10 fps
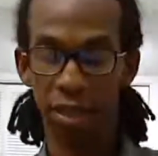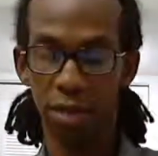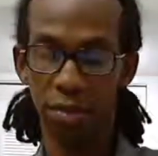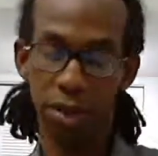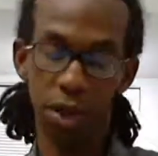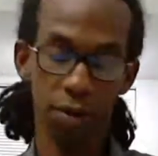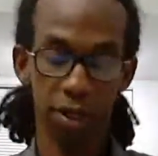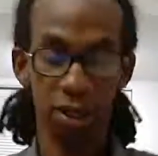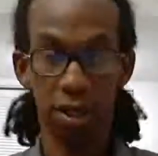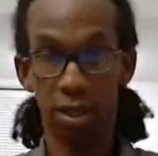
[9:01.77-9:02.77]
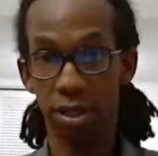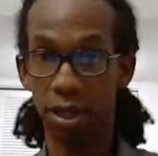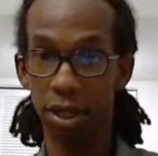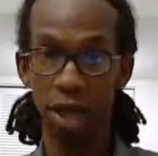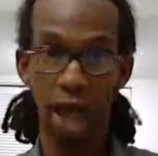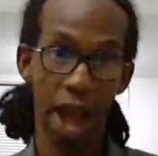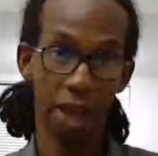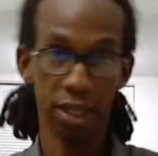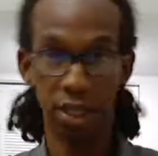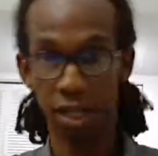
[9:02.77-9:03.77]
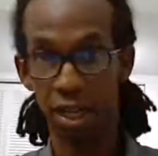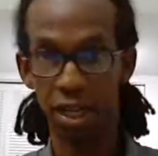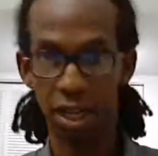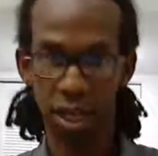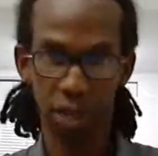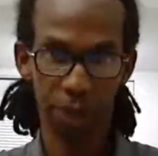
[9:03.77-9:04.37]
They could be talking in a Southern accent,